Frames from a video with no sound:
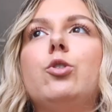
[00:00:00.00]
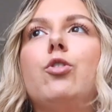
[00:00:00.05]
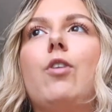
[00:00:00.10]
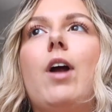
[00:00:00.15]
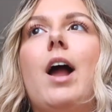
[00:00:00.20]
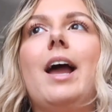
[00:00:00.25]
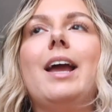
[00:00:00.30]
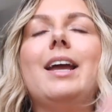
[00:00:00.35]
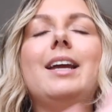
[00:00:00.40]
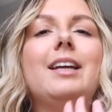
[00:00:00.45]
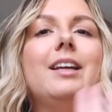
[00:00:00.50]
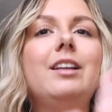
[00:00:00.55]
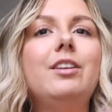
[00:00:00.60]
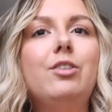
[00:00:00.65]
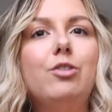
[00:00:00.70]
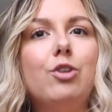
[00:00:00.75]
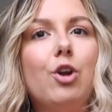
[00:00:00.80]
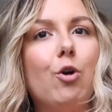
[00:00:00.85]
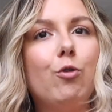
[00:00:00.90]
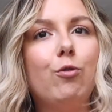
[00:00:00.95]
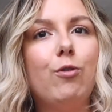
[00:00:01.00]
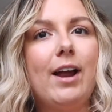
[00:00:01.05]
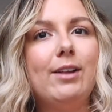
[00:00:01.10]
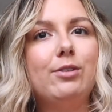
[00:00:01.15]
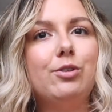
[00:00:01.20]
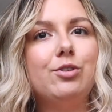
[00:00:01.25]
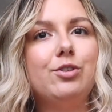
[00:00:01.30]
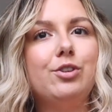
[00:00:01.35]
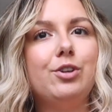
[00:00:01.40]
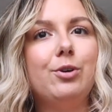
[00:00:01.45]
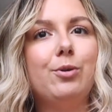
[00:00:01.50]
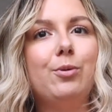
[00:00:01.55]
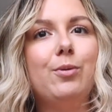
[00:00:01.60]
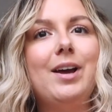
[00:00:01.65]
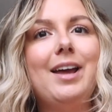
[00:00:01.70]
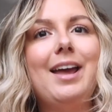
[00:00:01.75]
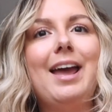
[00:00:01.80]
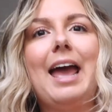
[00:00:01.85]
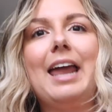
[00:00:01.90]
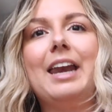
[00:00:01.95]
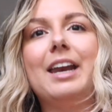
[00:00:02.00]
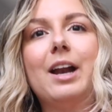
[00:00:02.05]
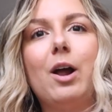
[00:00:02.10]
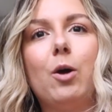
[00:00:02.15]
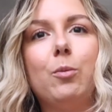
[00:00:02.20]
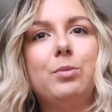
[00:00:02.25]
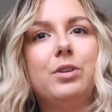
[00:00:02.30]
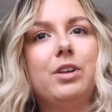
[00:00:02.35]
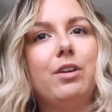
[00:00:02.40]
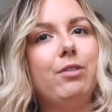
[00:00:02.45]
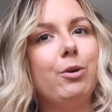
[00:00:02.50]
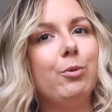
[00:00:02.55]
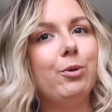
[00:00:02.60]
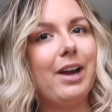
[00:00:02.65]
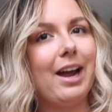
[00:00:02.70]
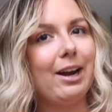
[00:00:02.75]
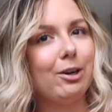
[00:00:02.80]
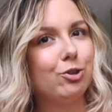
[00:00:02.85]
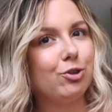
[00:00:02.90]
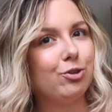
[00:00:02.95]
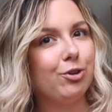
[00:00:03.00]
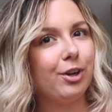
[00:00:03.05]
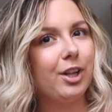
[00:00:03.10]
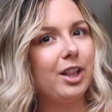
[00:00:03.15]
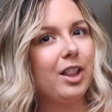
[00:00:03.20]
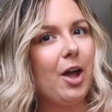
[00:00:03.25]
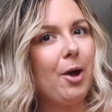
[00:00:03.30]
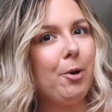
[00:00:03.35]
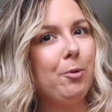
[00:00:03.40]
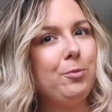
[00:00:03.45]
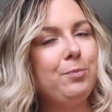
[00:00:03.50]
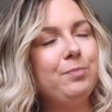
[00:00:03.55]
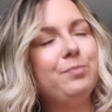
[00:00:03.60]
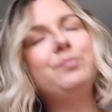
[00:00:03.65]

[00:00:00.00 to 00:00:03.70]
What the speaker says: dry, no residue, and it helps give you an extra glow.